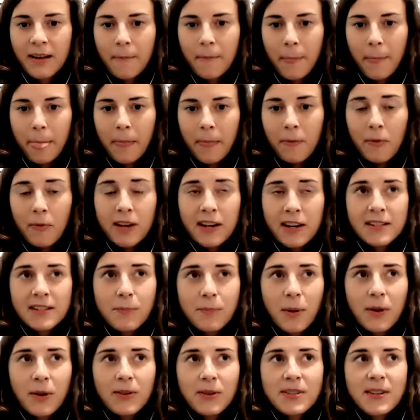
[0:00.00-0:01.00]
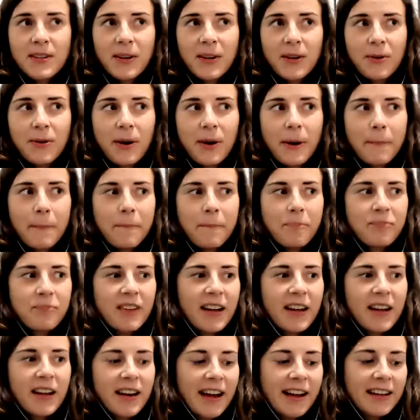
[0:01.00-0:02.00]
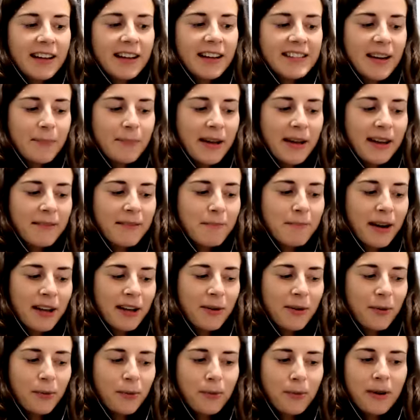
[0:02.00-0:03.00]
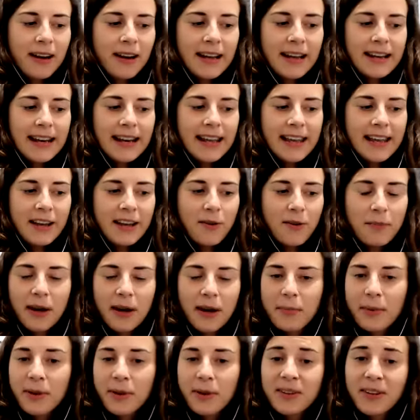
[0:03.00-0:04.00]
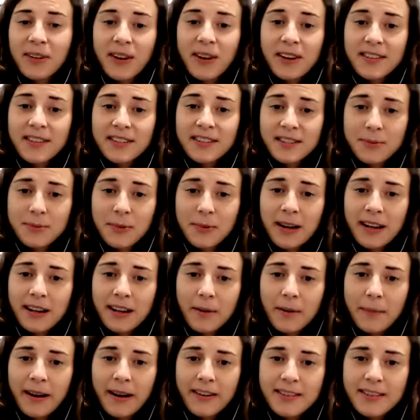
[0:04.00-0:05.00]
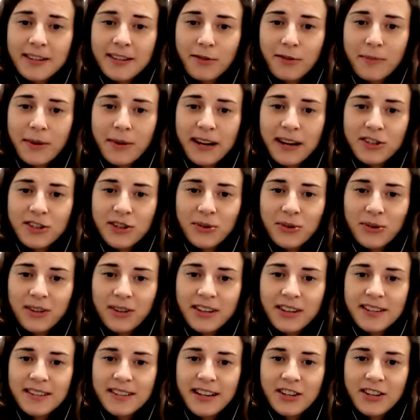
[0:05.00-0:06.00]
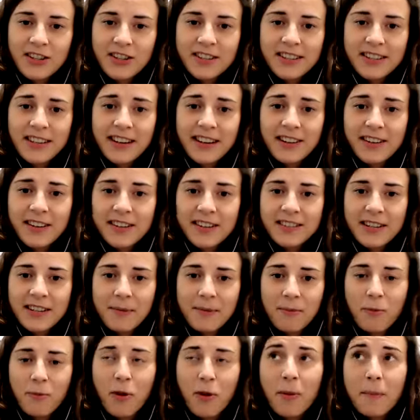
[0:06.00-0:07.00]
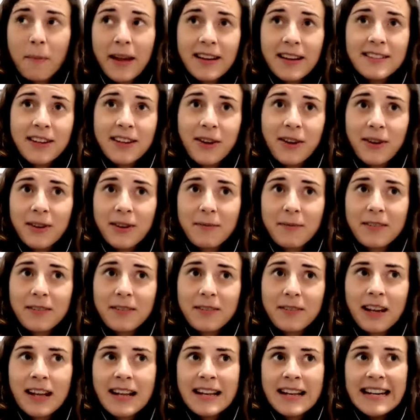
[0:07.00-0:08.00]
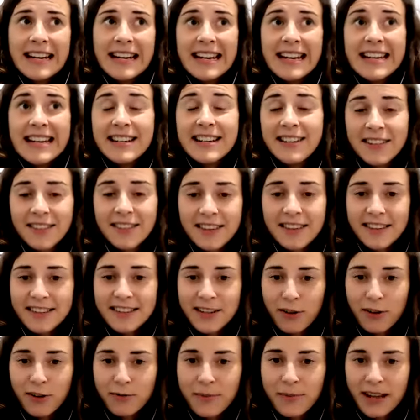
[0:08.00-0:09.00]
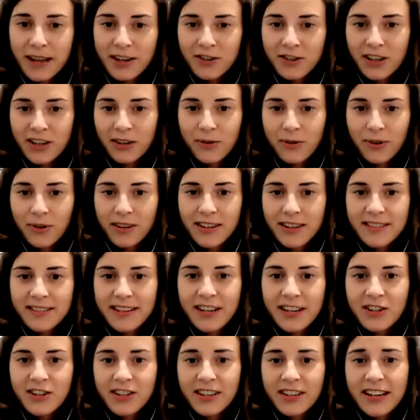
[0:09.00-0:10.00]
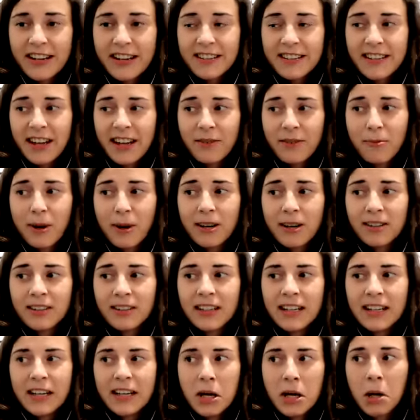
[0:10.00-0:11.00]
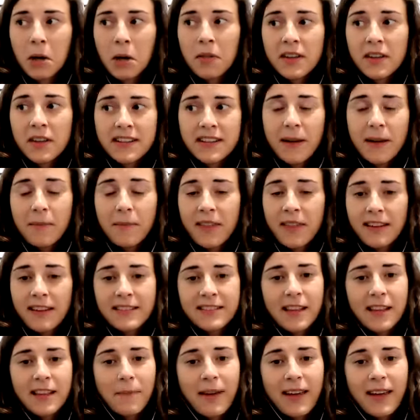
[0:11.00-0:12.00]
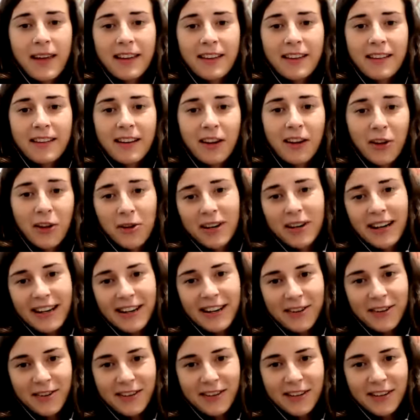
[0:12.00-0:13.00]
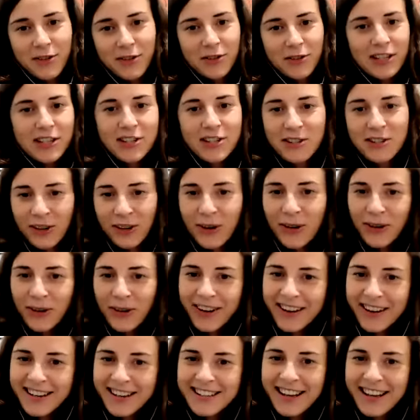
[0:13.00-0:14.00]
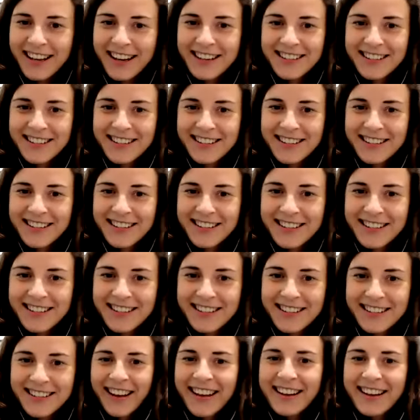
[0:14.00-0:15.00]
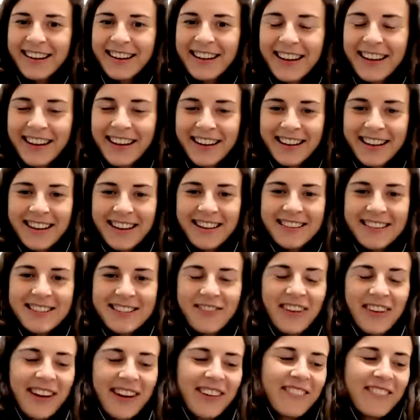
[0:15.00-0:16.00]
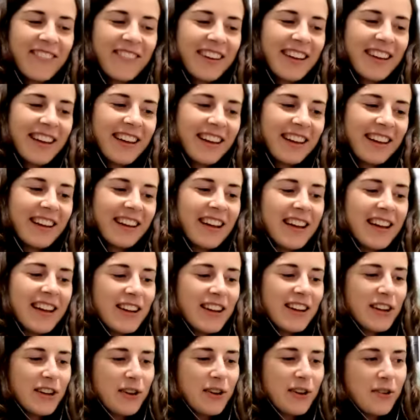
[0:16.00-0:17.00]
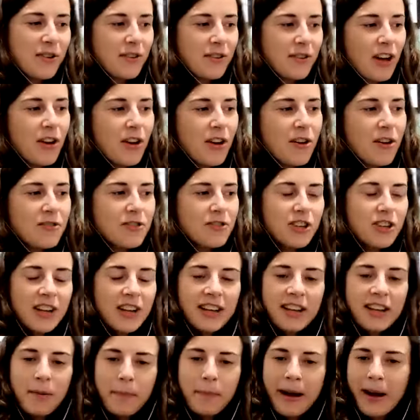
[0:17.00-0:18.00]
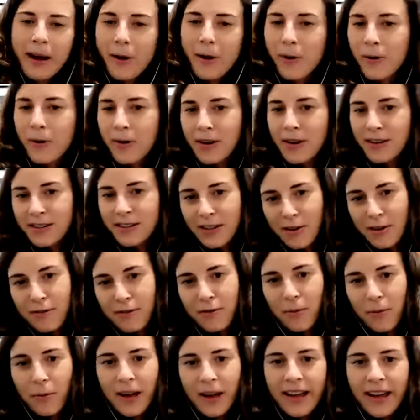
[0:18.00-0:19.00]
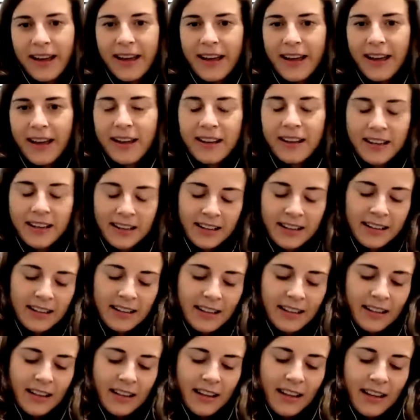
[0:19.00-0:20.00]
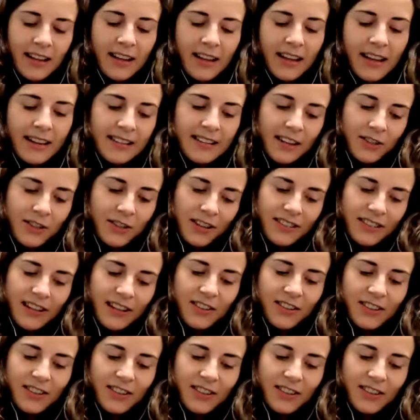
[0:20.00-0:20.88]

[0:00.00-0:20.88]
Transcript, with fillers: And when I spoke to um, an academic, Michael Y. Lee, on my podcast as well about self managing organizations, and I asked him what makes a good leader in a self managing organization, and he said, well, the same things that make a good leader in a traditional organization, right? It's about being, you know, coaching, empowering, self aware, etc., etc.